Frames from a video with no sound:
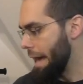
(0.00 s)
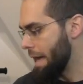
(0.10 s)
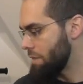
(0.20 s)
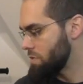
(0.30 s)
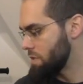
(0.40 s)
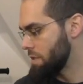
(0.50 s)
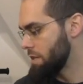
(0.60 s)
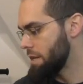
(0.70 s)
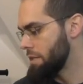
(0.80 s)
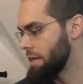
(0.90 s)
I have to say that
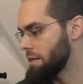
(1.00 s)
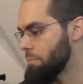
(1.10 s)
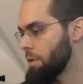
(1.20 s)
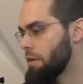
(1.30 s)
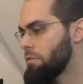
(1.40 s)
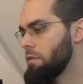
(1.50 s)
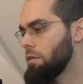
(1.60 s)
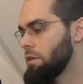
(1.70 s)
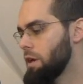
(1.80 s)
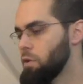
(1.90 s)
I end up
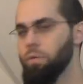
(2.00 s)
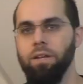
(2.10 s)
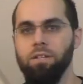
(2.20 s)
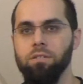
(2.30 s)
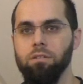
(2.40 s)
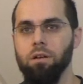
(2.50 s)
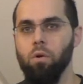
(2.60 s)
having a great